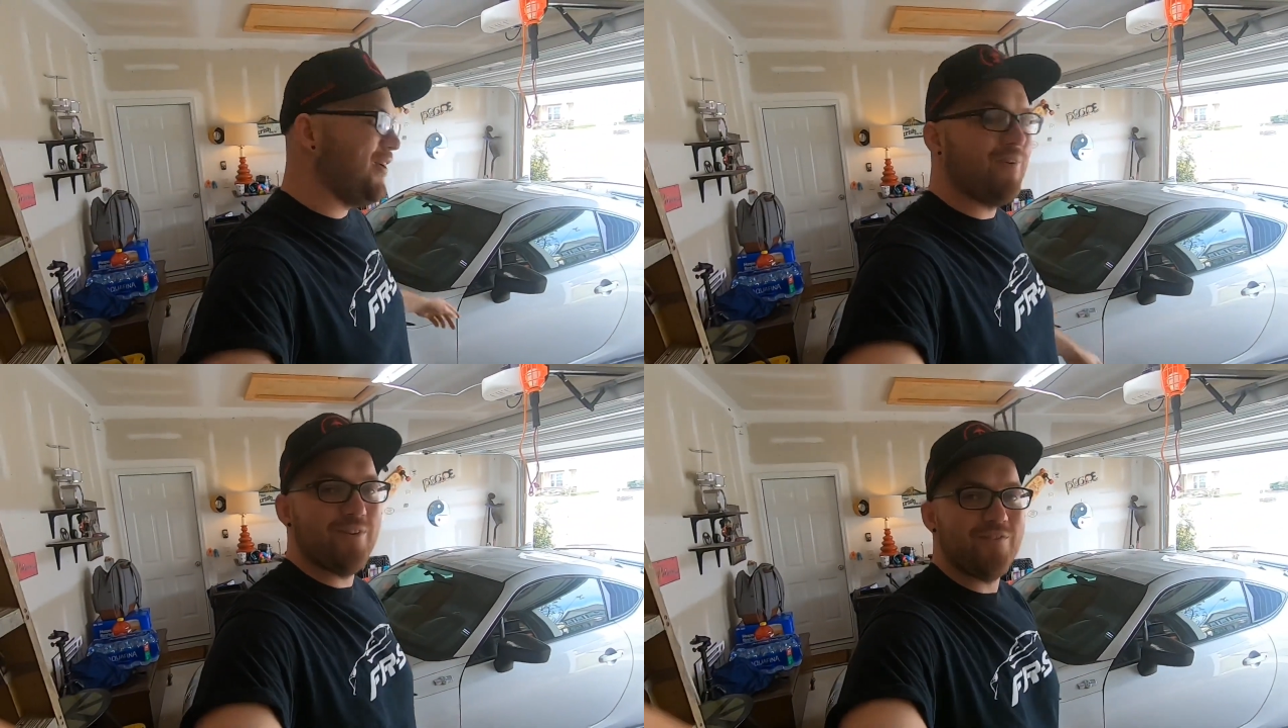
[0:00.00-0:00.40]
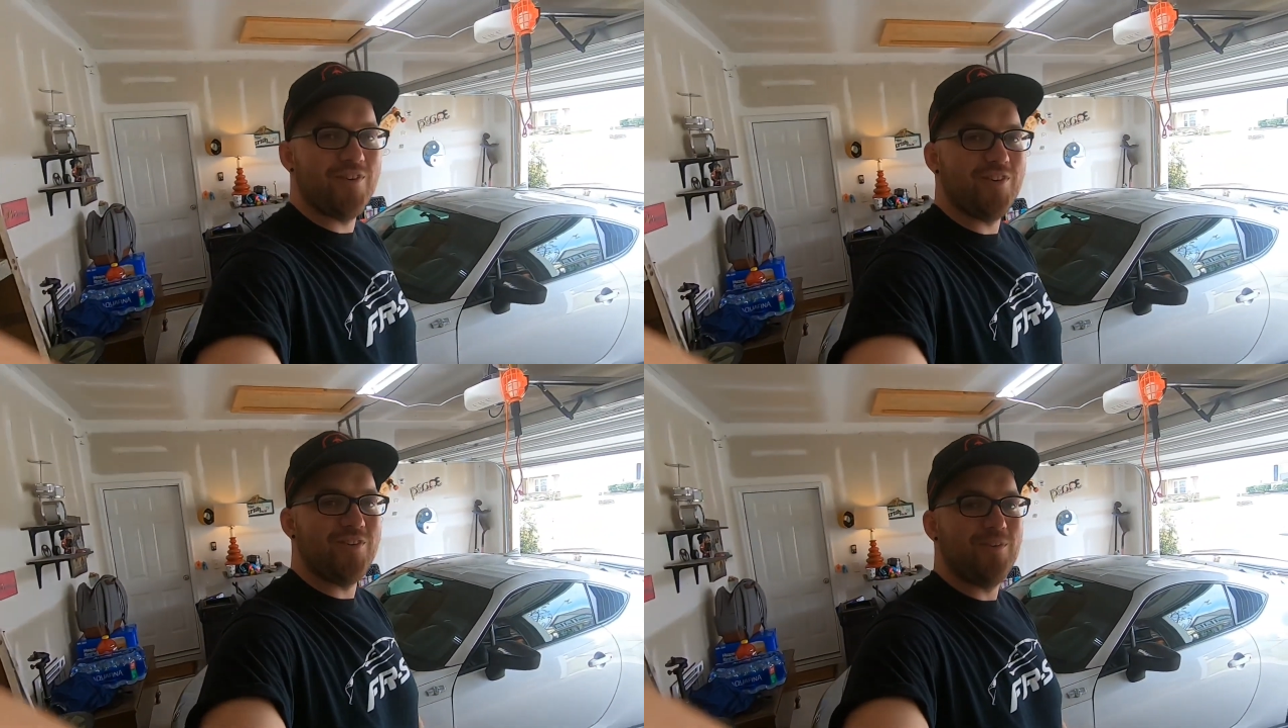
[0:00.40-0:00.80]
what the
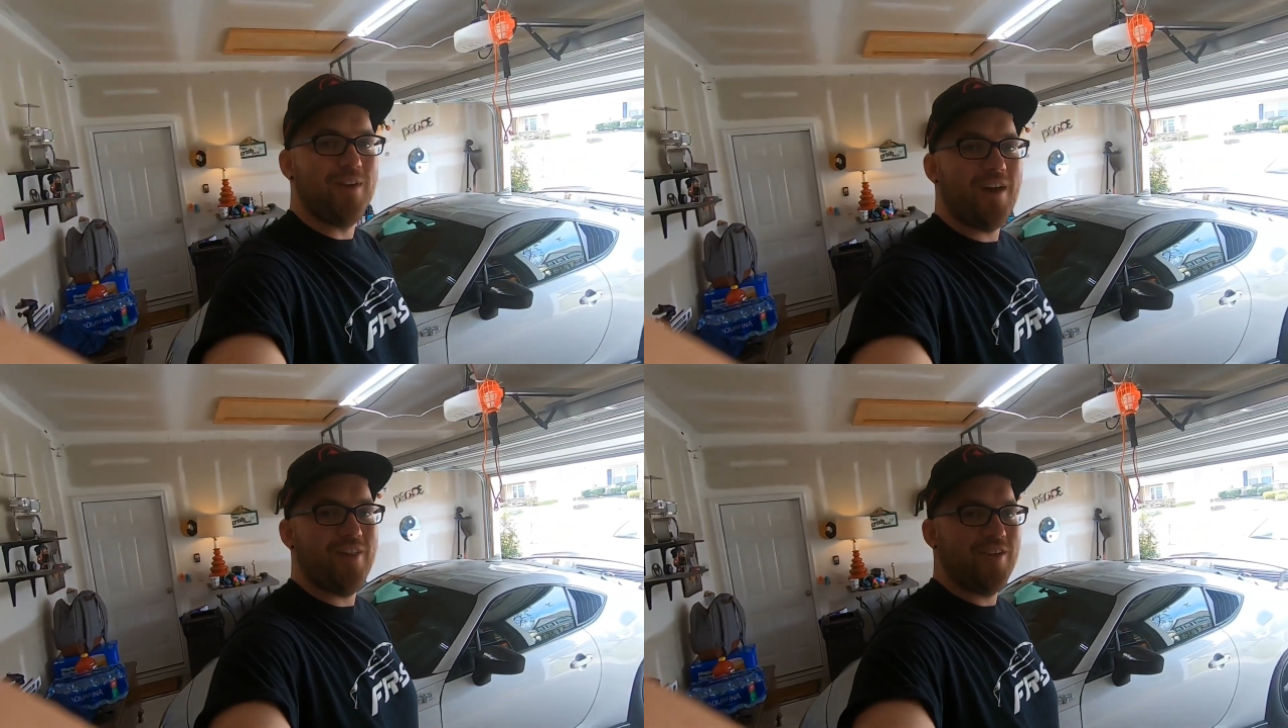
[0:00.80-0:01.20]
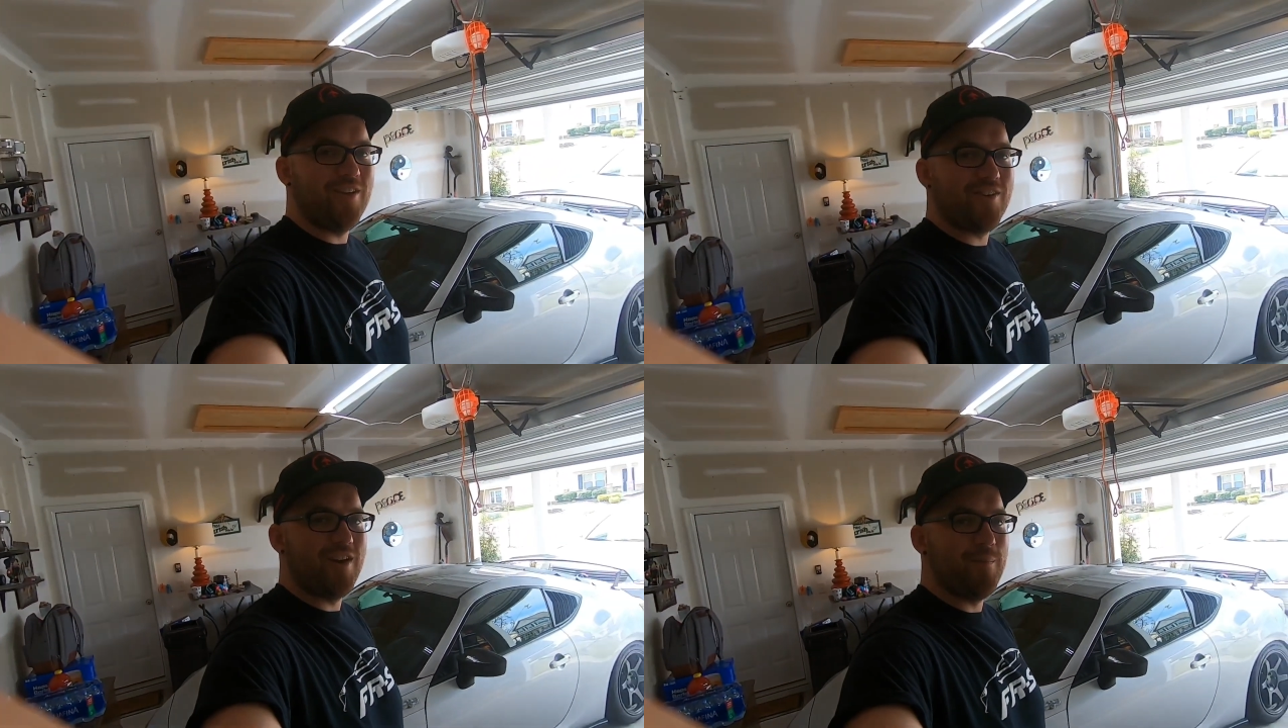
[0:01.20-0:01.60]
first thing
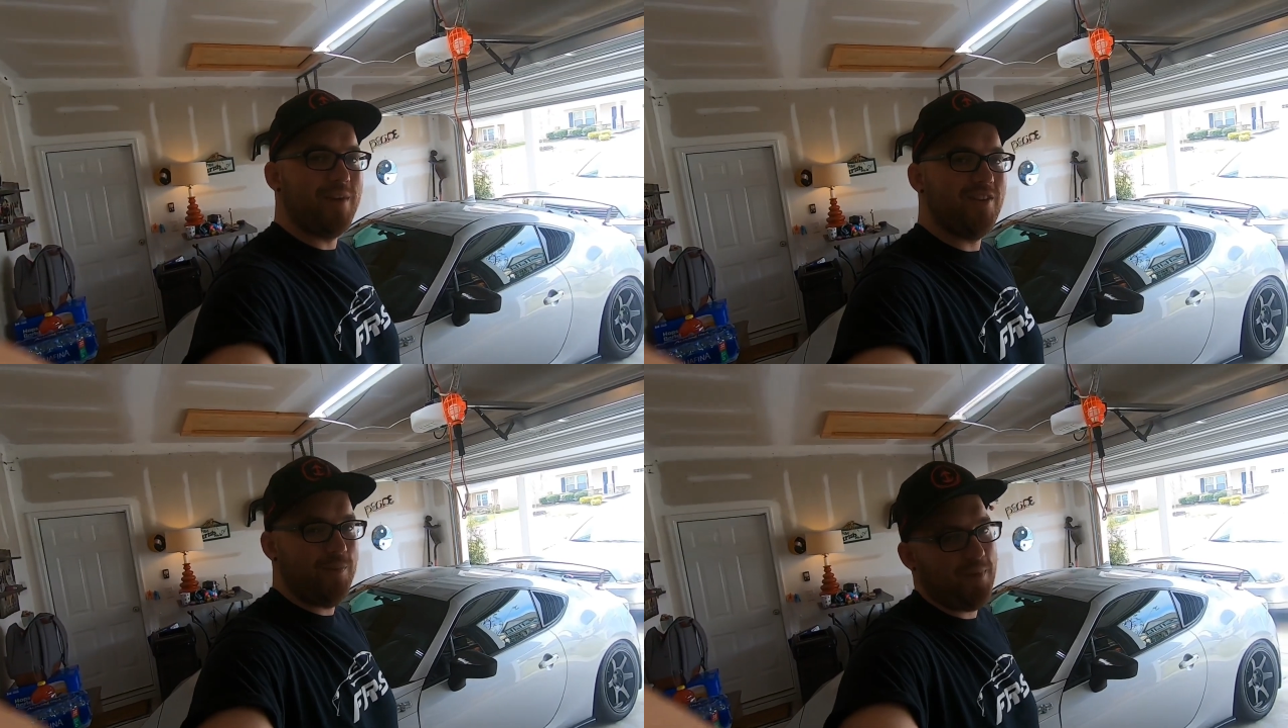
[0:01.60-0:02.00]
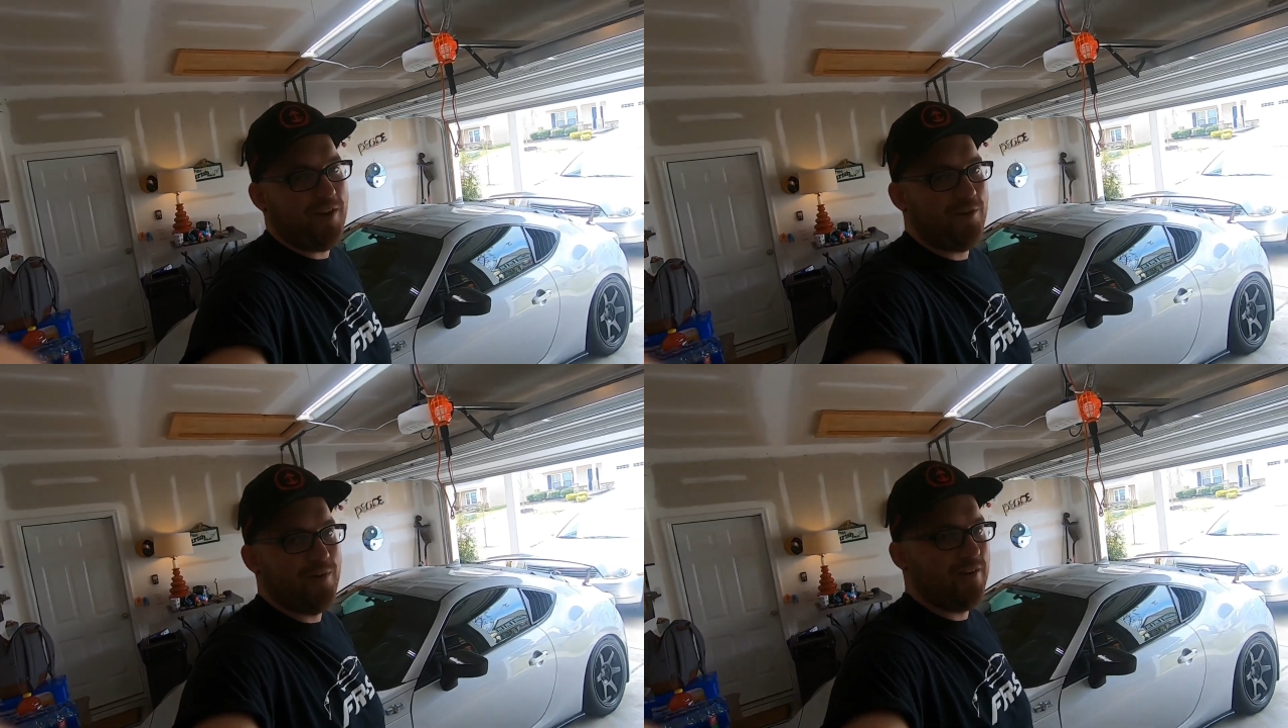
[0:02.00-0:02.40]
is going to be, something I do in